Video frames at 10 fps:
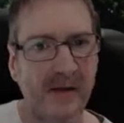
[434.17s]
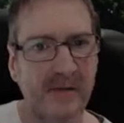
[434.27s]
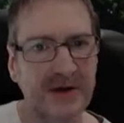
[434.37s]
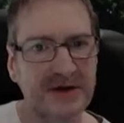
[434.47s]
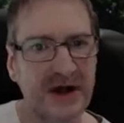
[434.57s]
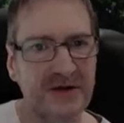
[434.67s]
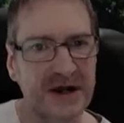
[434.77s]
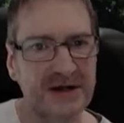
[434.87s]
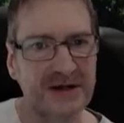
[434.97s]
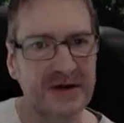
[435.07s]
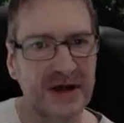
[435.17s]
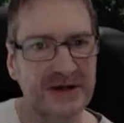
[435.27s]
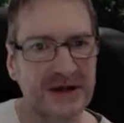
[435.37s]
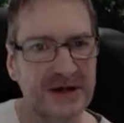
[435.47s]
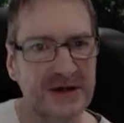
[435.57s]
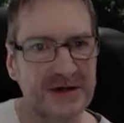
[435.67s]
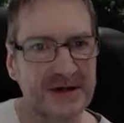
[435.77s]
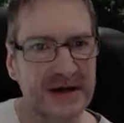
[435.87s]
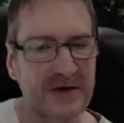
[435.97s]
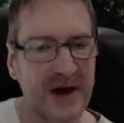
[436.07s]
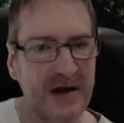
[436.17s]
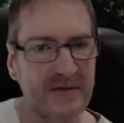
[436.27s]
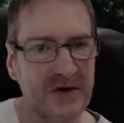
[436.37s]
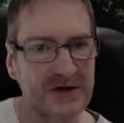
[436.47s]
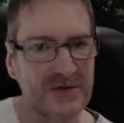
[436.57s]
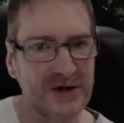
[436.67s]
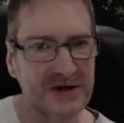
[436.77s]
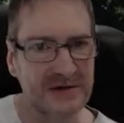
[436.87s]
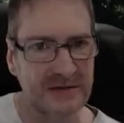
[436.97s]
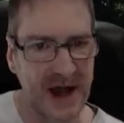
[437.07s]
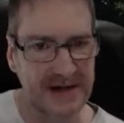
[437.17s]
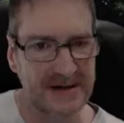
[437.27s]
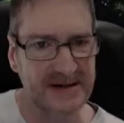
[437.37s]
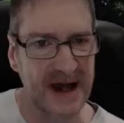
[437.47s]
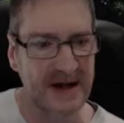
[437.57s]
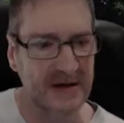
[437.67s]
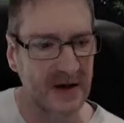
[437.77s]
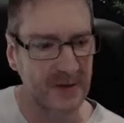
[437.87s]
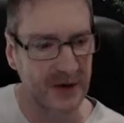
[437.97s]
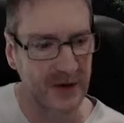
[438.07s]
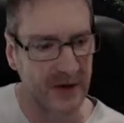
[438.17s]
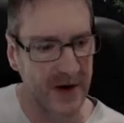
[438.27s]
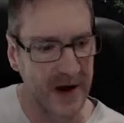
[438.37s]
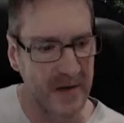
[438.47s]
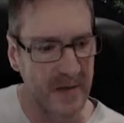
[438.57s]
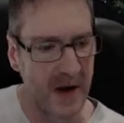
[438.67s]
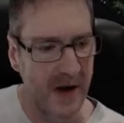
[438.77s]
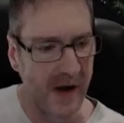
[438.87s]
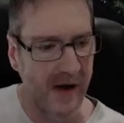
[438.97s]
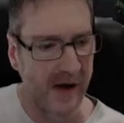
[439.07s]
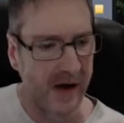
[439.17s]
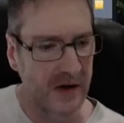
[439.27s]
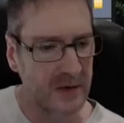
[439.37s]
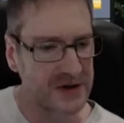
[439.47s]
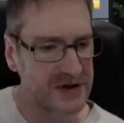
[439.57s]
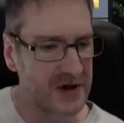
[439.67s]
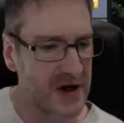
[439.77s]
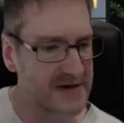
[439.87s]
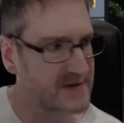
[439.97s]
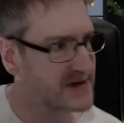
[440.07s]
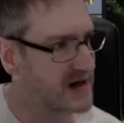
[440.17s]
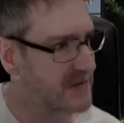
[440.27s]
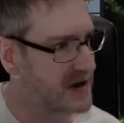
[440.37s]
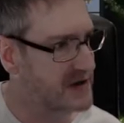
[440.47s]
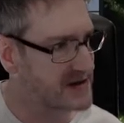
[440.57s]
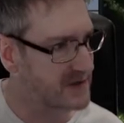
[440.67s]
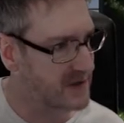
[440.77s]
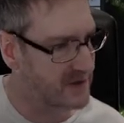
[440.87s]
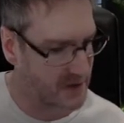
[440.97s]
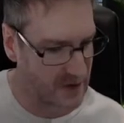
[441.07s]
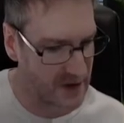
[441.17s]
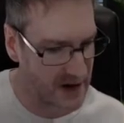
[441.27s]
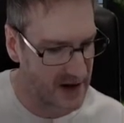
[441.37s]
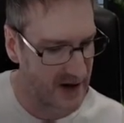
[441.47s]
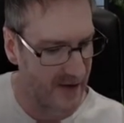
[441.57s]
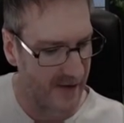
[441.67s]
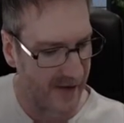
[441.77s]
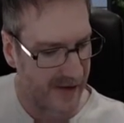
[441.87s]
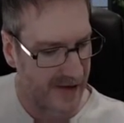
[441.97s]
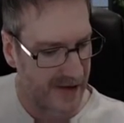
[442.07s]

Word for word: Um, but you don't need to do that. You can use the Creative version, which has a standalone program, which you guys have seen me using before,